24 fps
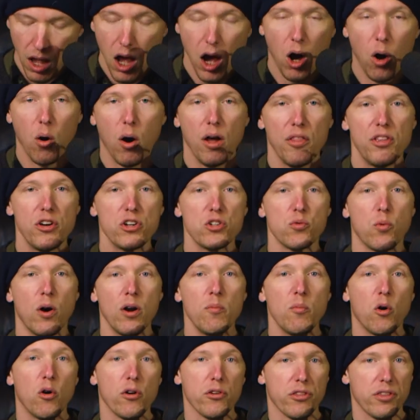Oh, there's
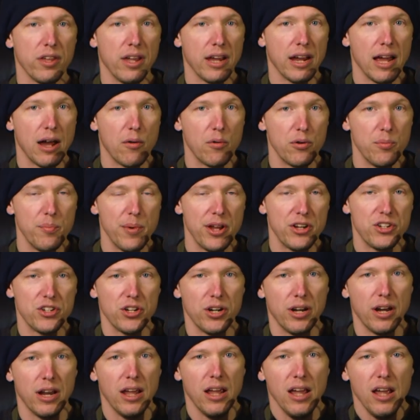one more thing I would
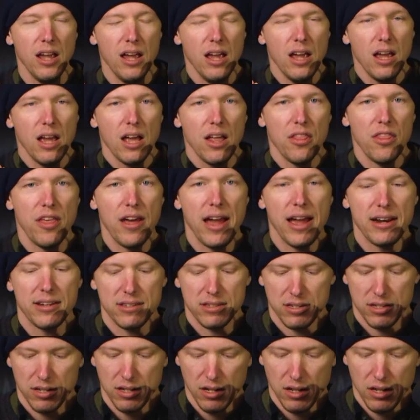mention
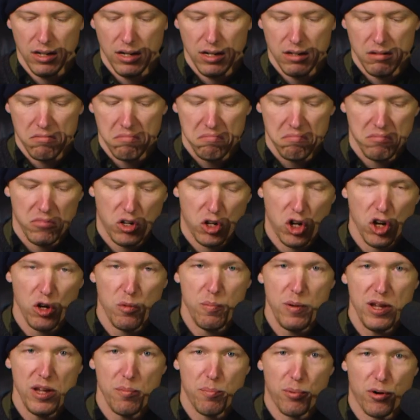that
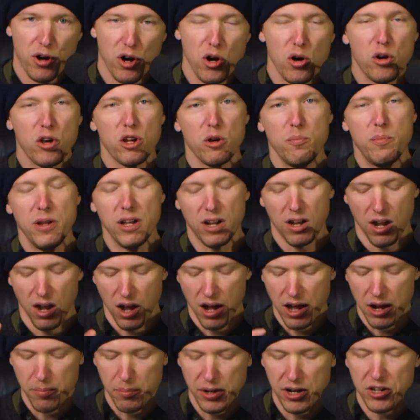could be a pro, could be a
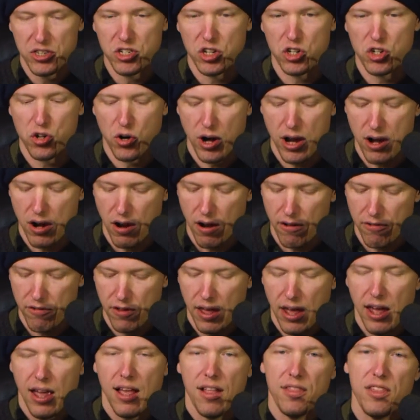con, but it's a trade-off.
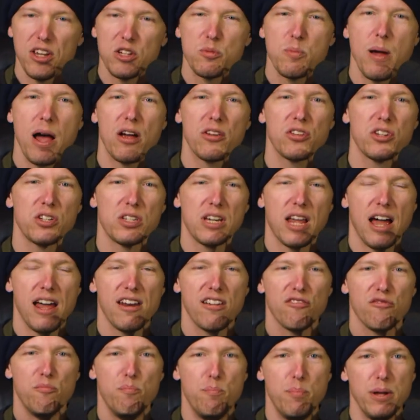This mouse is
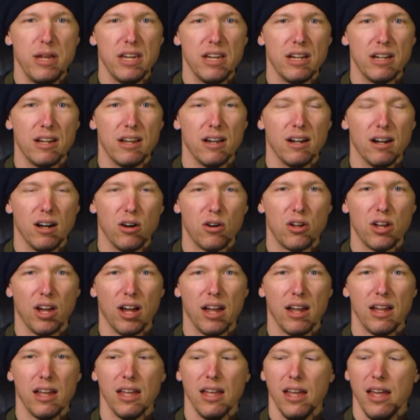kind of big,
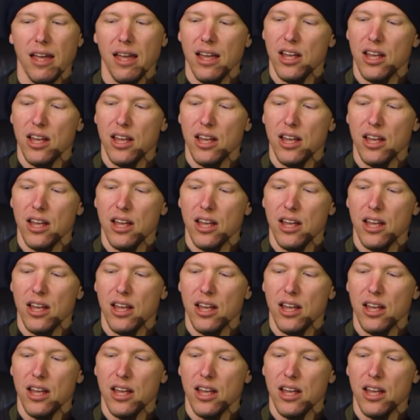okay?